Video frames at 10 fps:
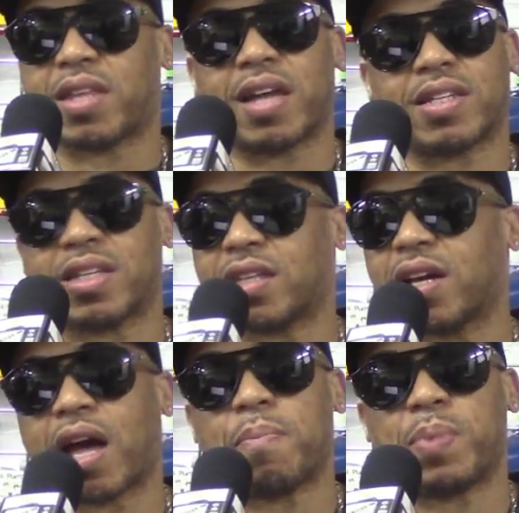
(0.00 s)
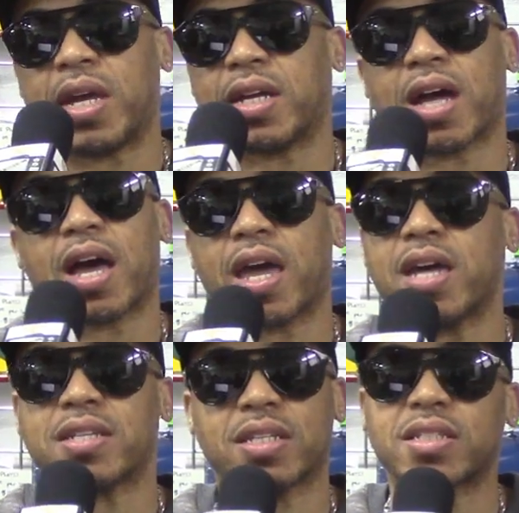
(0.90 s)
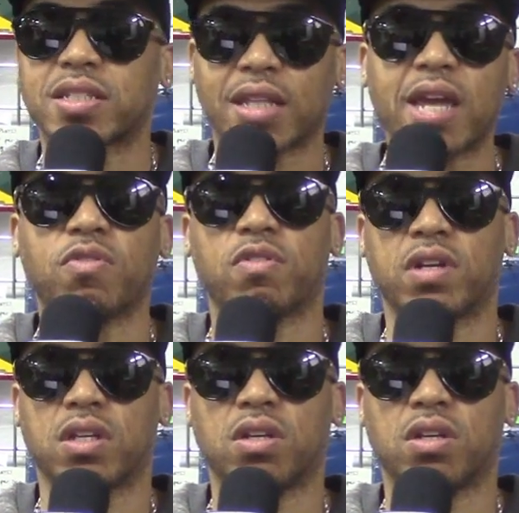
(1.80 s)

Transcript: that shit done got beat in our heads since slavery.